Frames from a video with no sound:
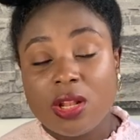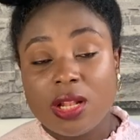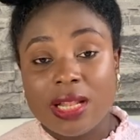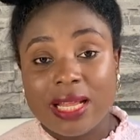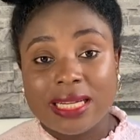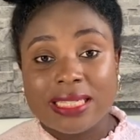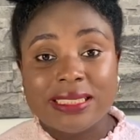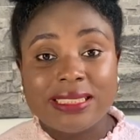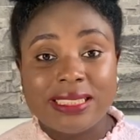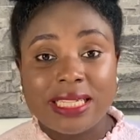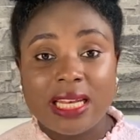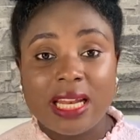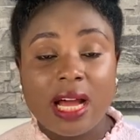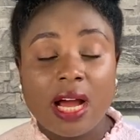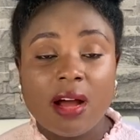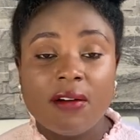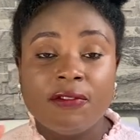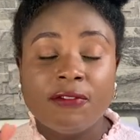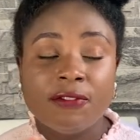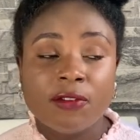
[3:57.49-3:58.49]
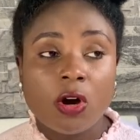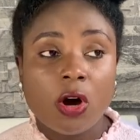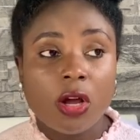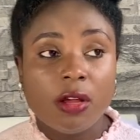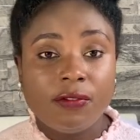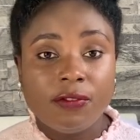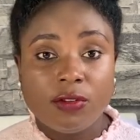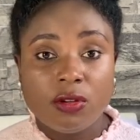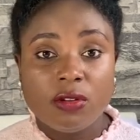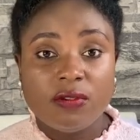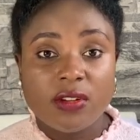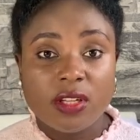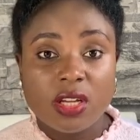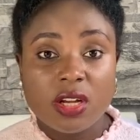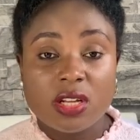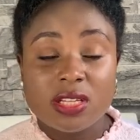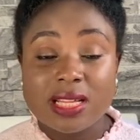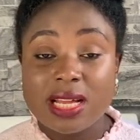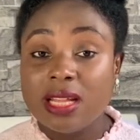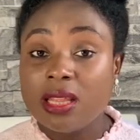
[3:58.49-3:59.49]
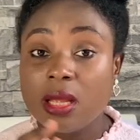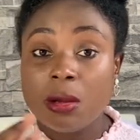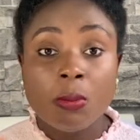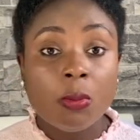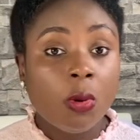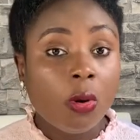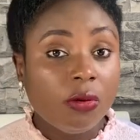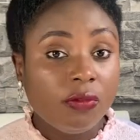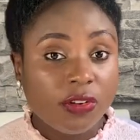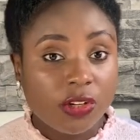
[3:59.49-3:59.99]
like i said i've got a few videos and there are more